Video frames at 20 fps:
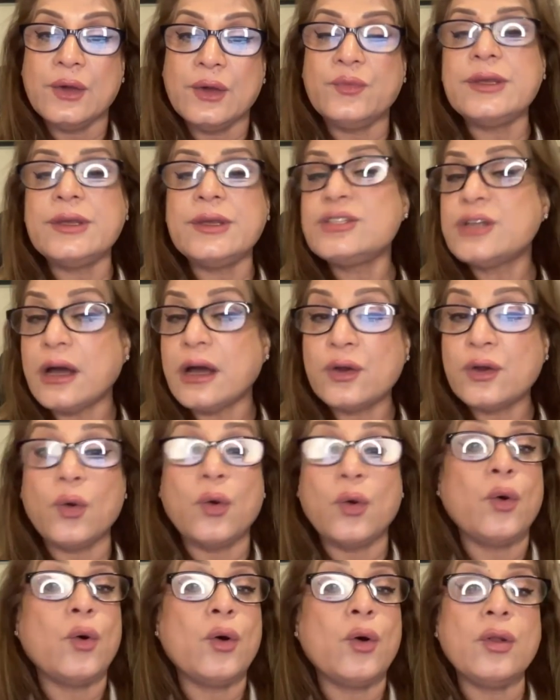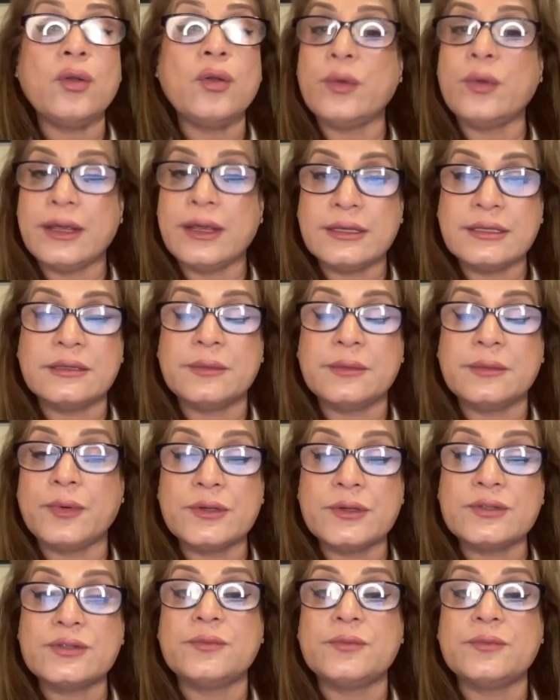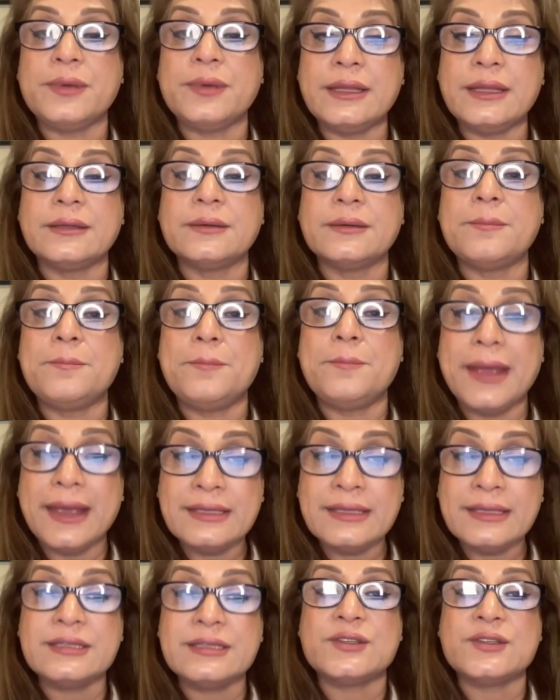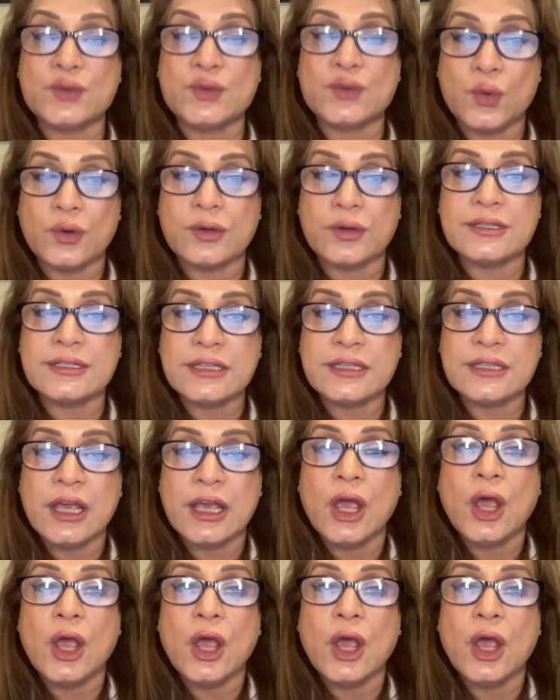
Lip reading: which are always supposed to be the best source